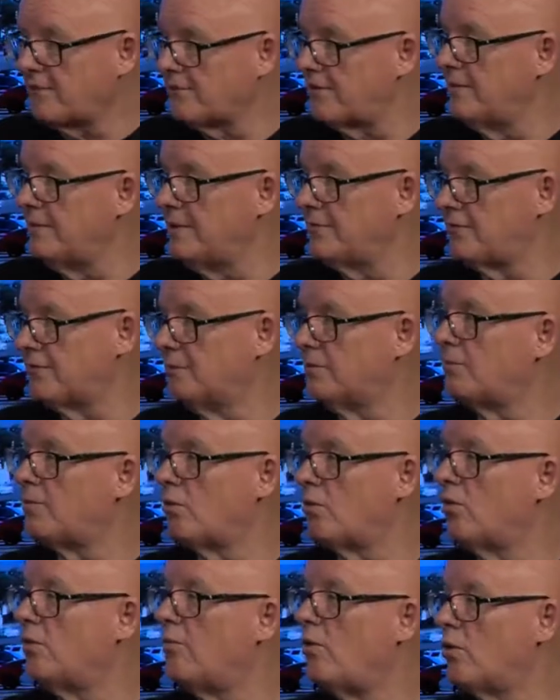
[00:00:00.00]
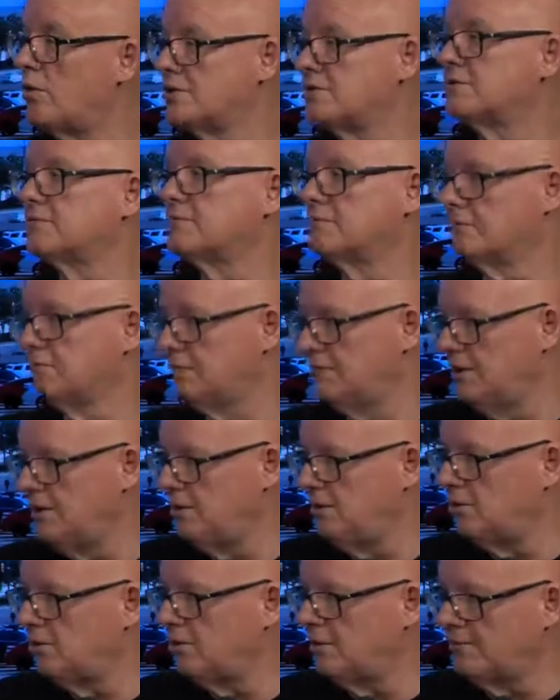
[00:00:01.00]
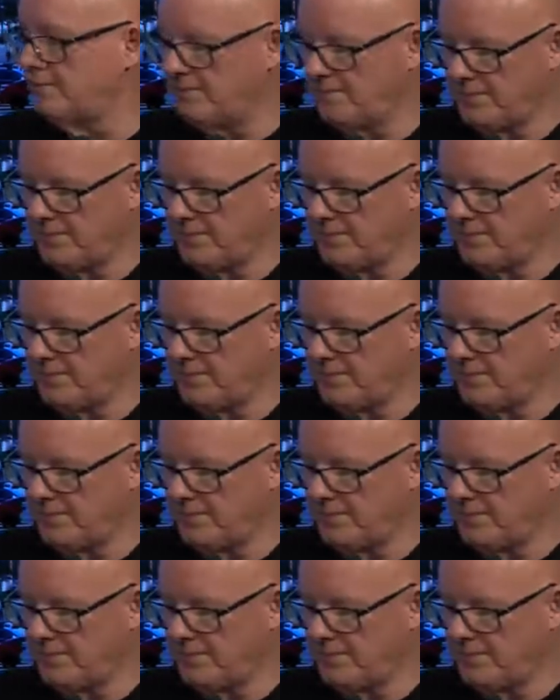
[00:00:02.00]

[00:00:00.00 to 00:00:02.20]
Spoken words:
from the pro-aborts in Europe,